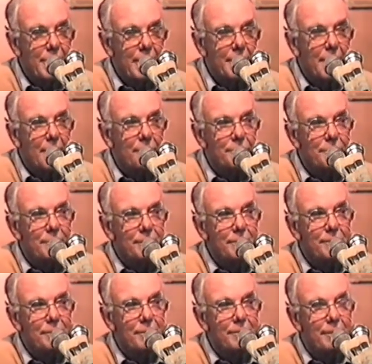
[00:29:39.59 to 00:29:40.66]
chat-ups and this
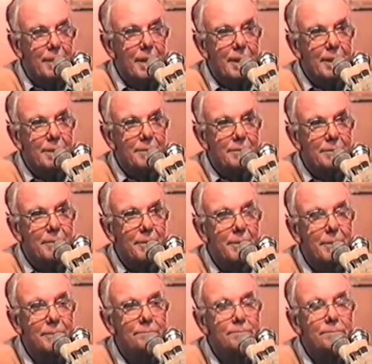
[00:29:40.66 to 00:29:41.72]
sort of thing, and
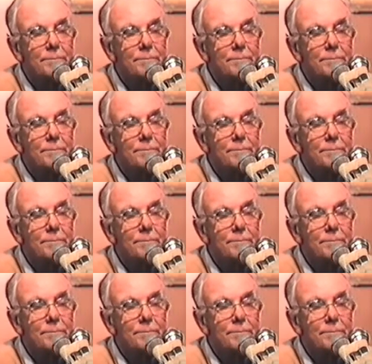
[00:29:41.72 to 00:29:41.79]
whatnot.